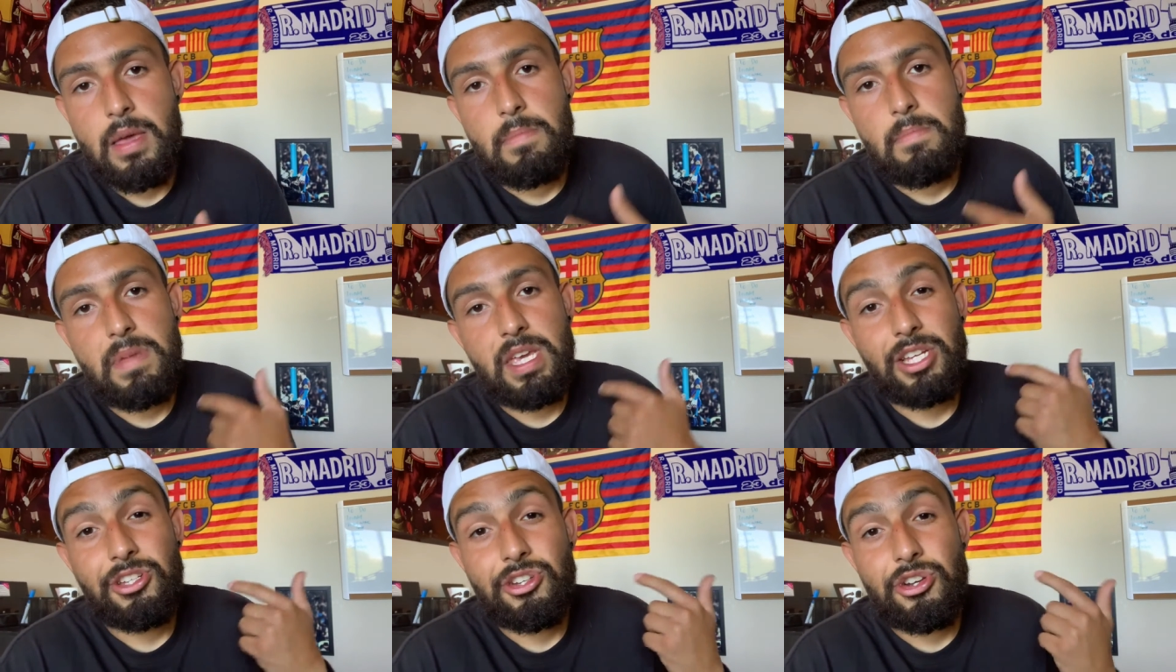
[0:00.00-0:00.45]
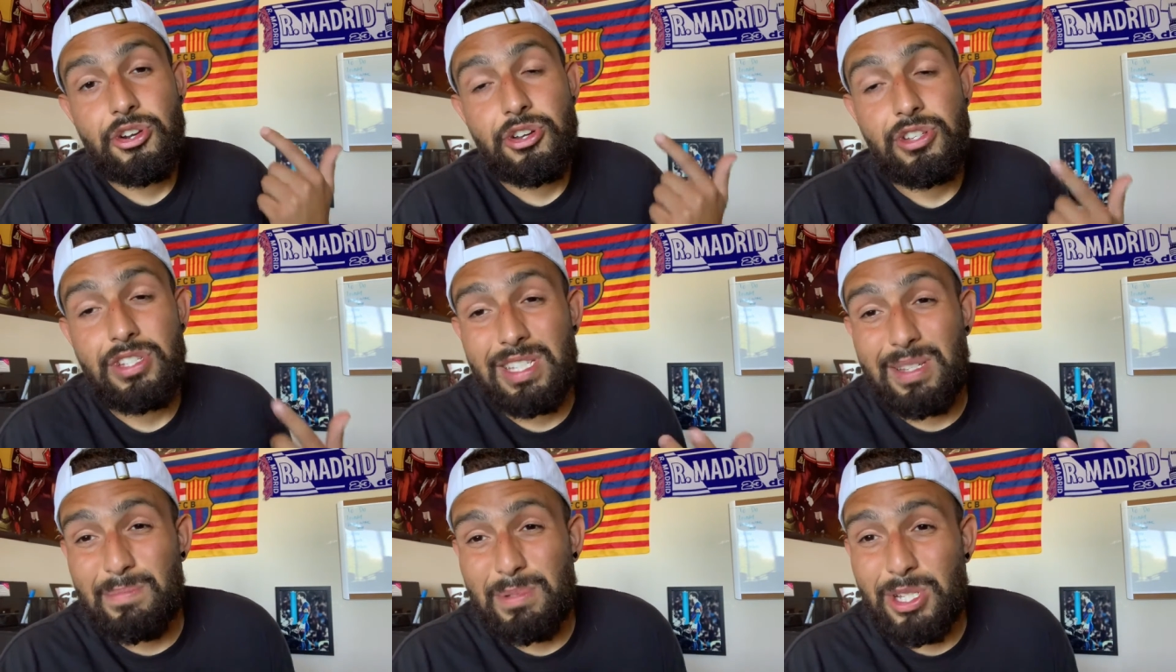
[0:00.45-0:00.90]
make sure
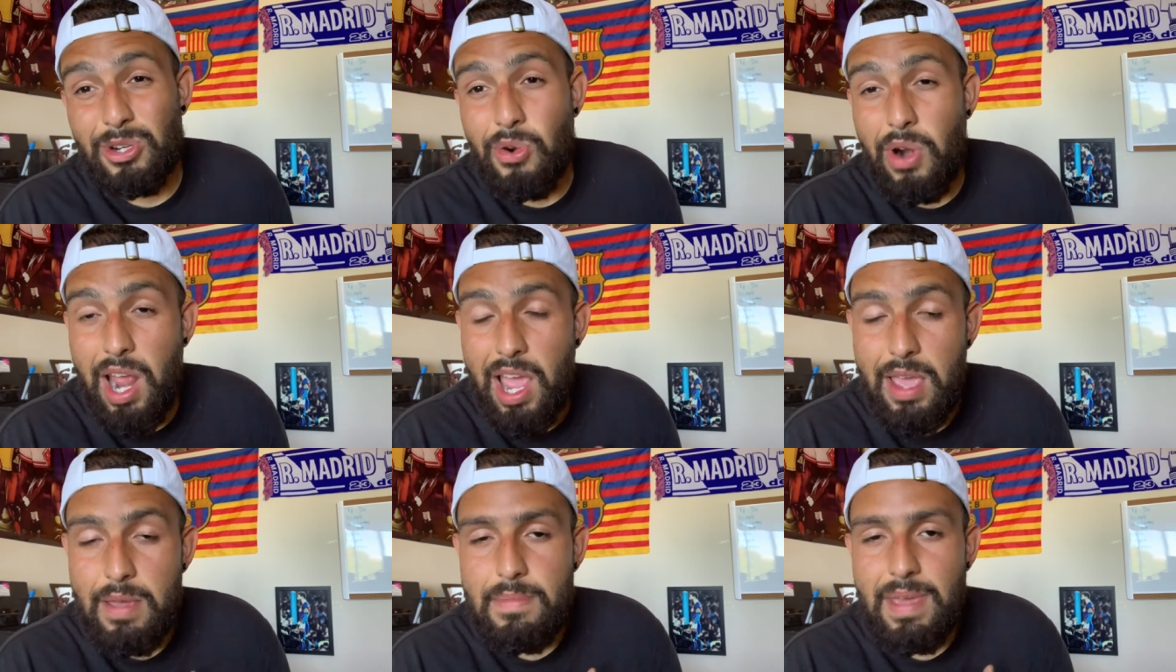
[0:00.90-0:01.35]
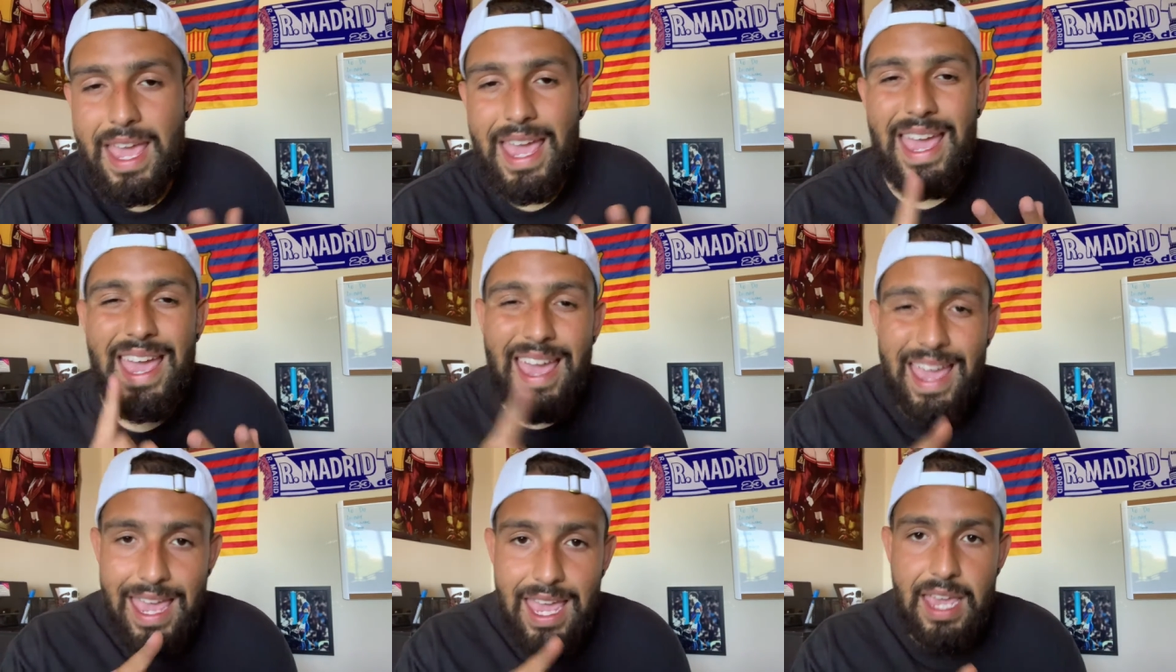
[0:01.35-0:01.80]
you subscribe,
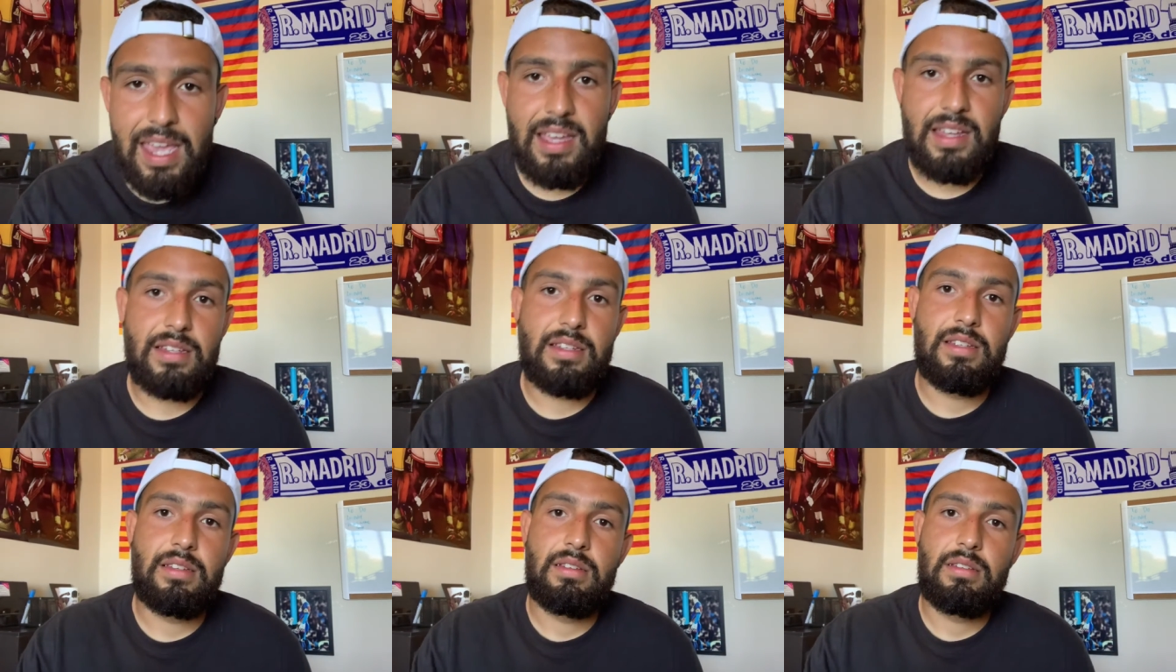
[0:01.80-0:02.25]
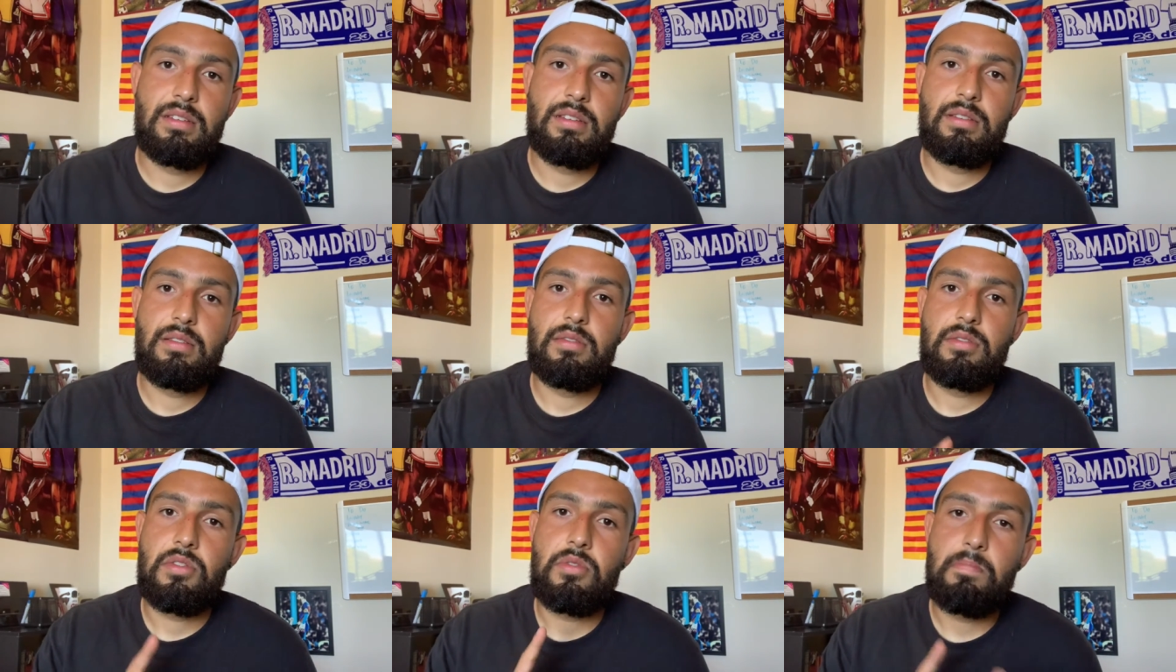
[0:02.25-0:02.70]
and
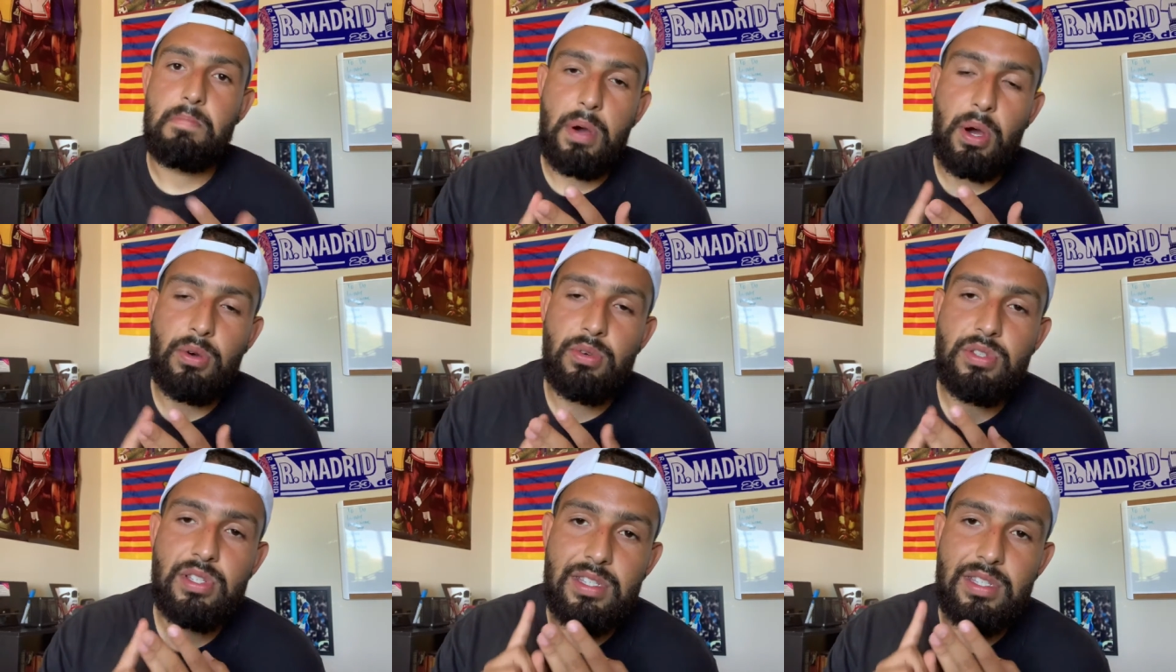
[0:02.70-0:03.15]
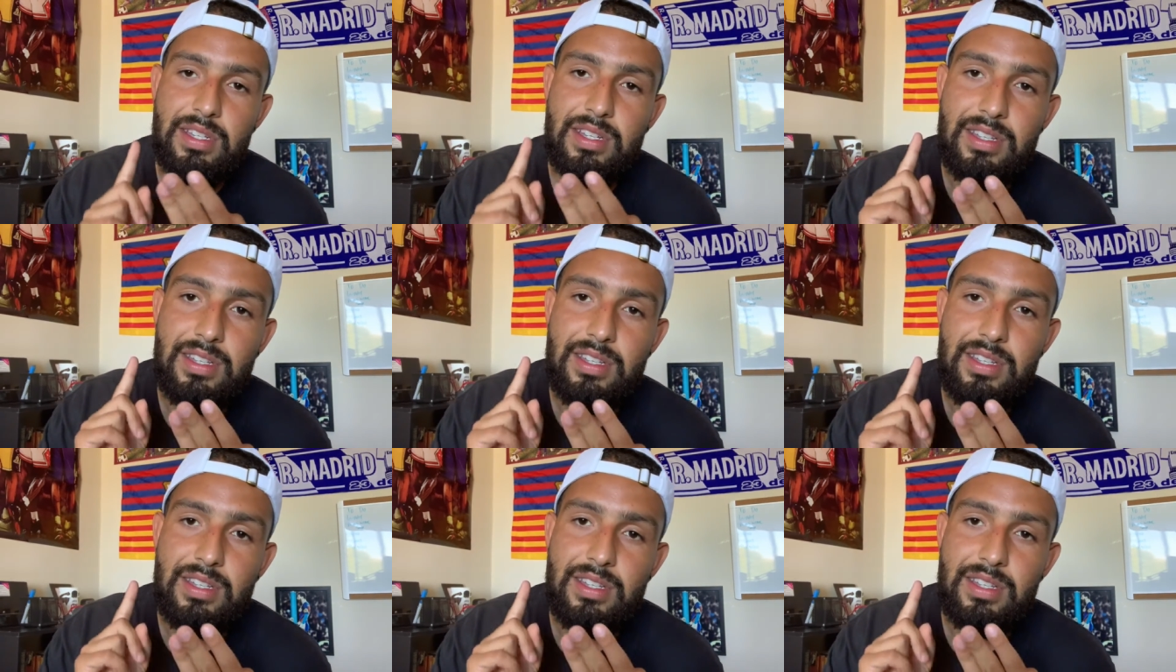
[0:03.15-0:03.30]
you post